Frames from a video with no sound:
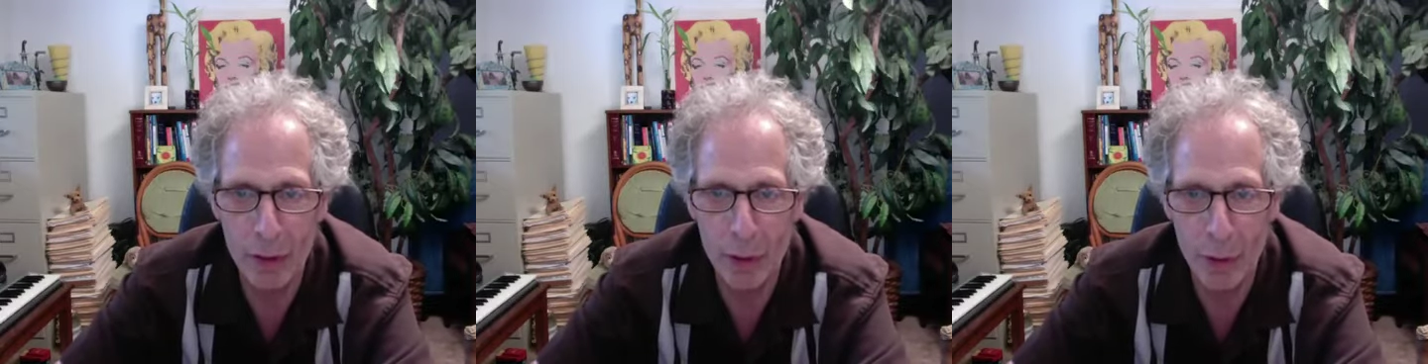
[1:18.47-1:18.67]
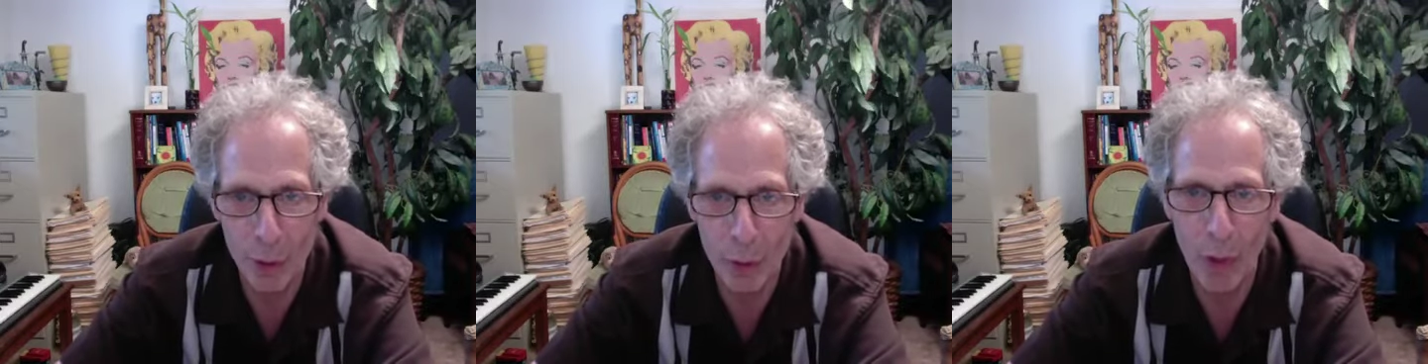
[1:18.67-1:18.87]

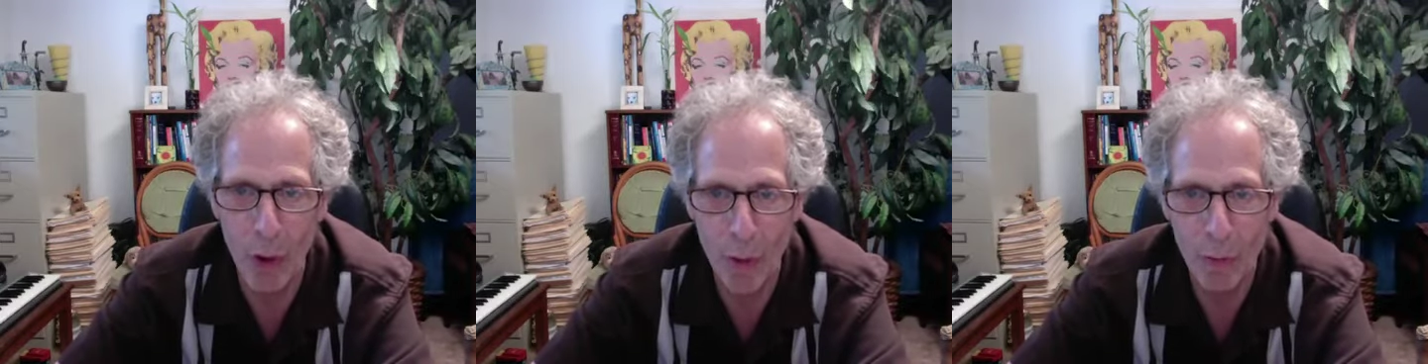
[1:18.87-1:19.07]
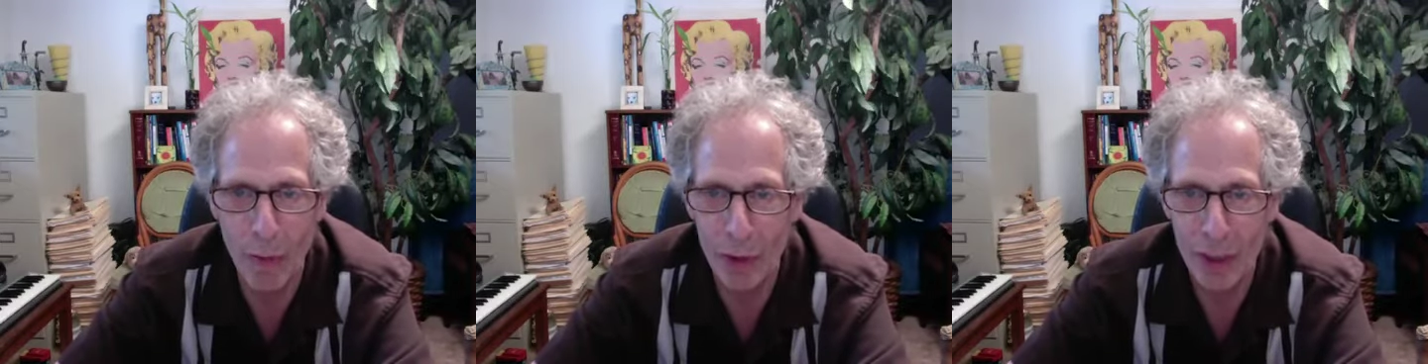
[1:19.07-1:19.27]
do
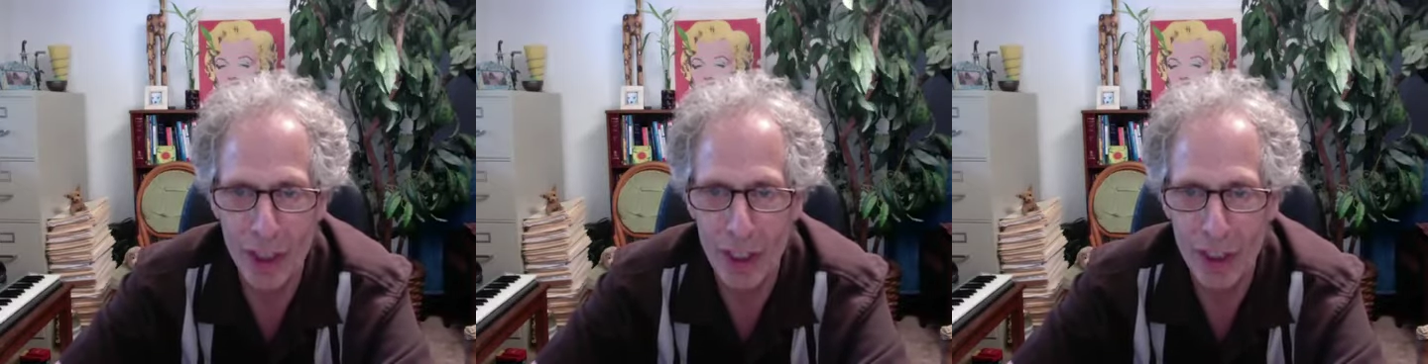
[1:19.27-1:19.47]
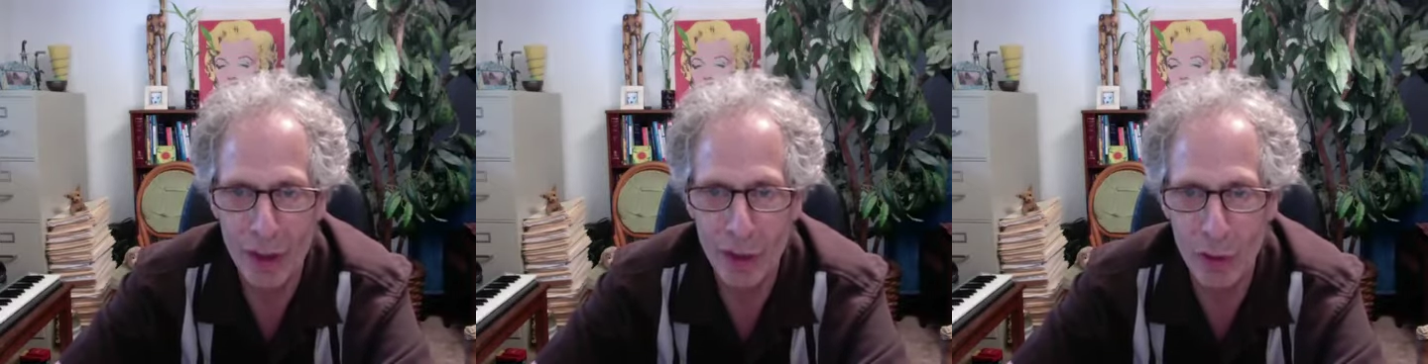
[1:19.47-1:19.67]
over,
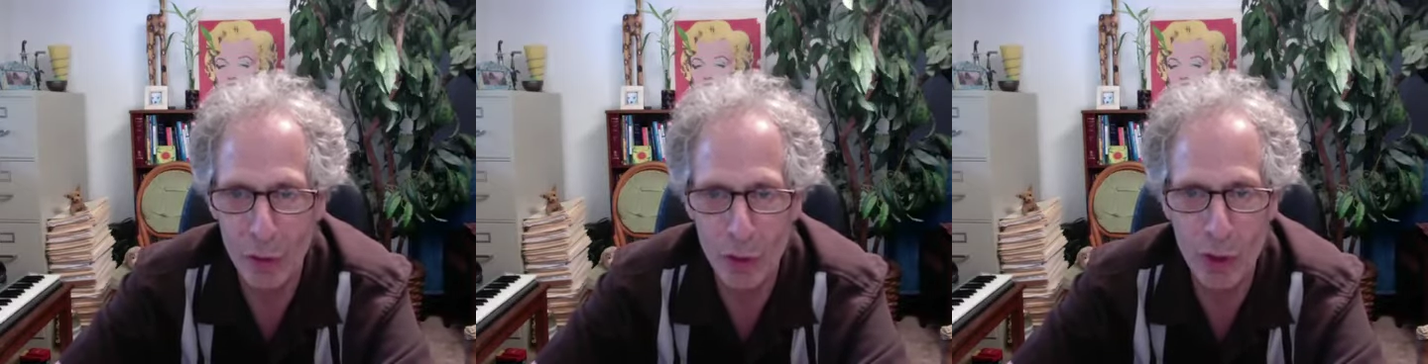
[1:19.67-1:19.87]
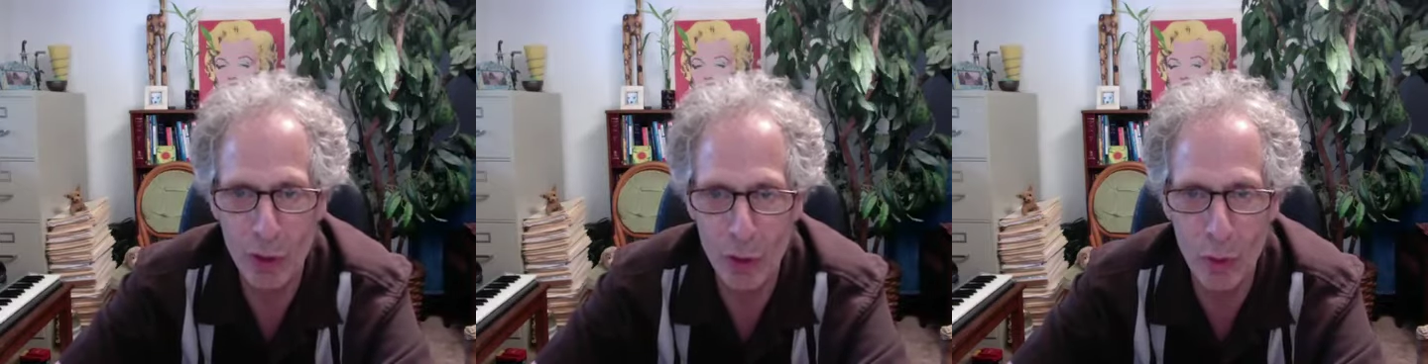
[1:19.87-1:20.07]

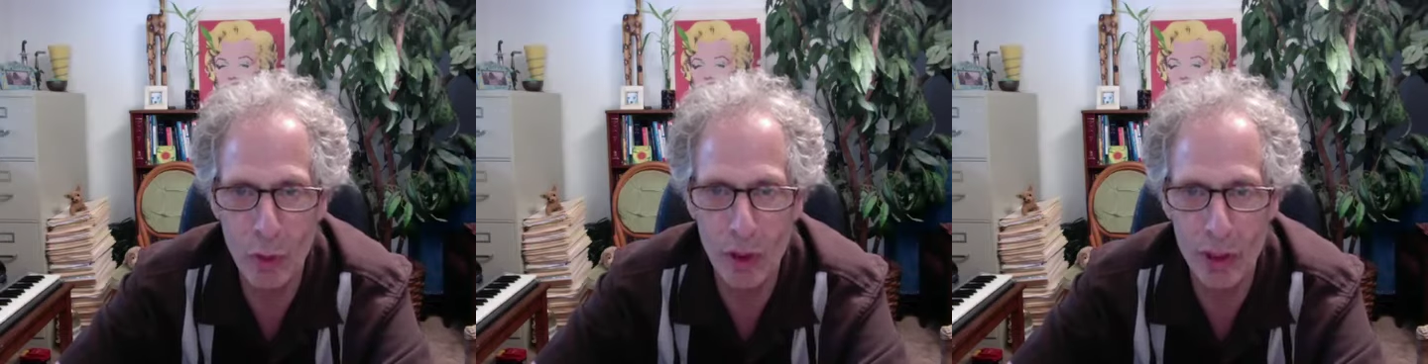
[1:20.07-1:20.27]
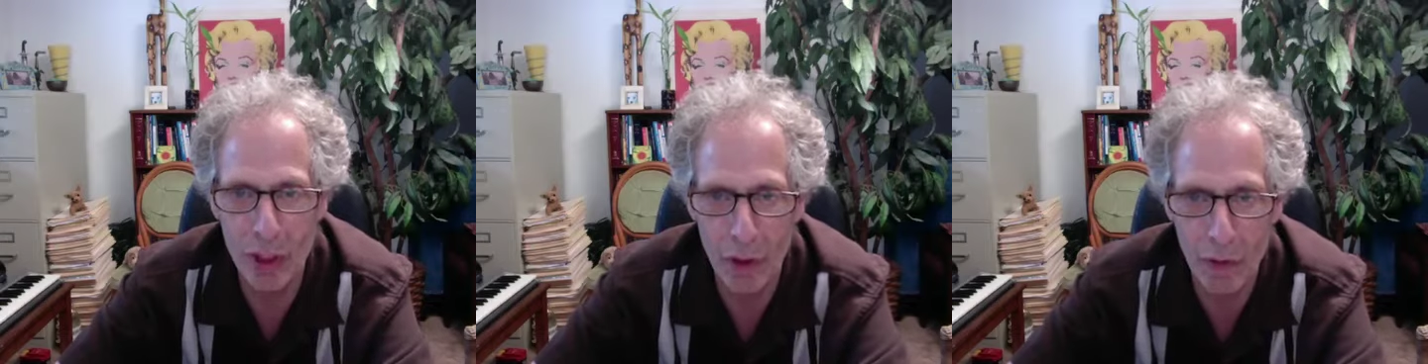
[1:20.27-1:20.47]
do do
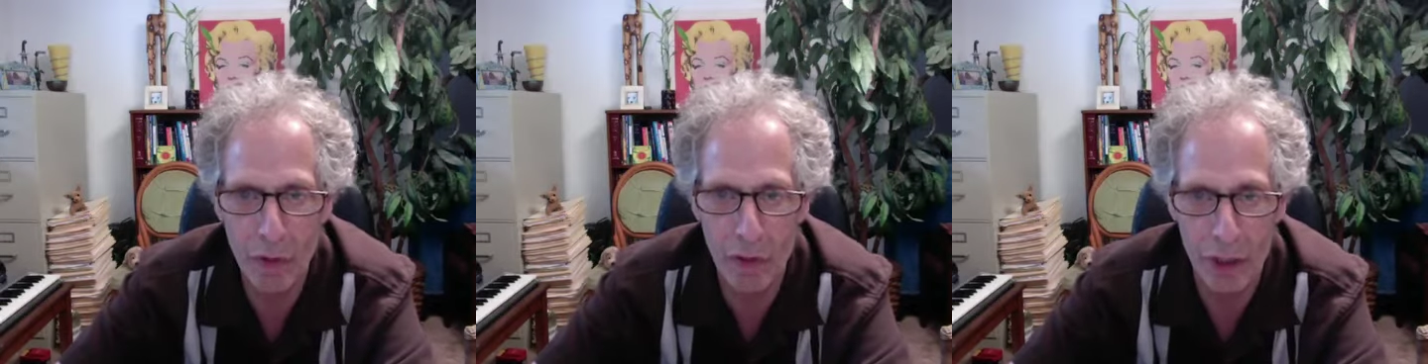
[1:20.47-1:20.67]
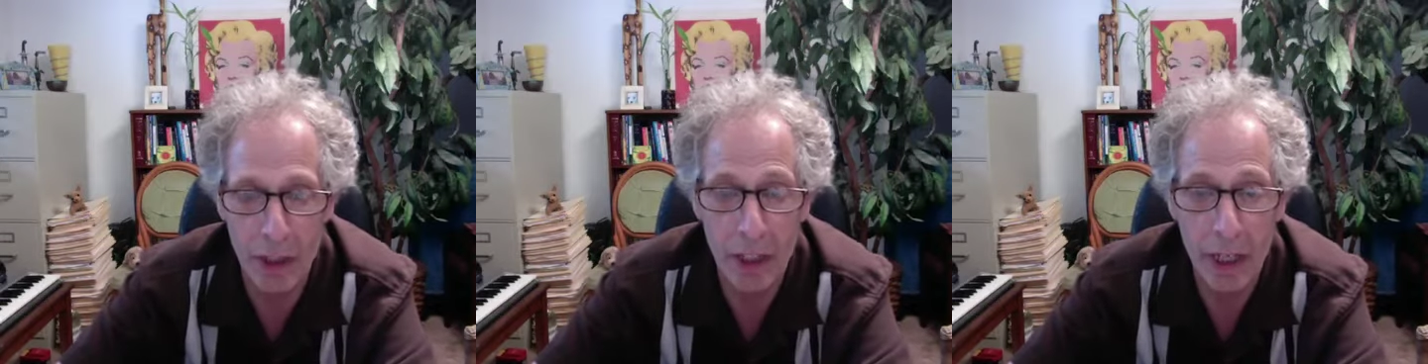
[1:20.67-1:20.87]
it
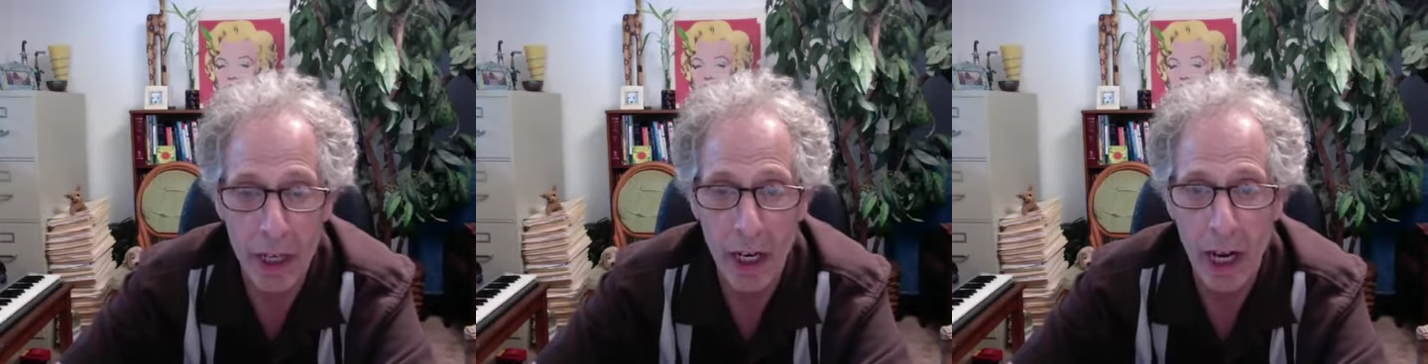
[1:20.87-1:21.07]
different,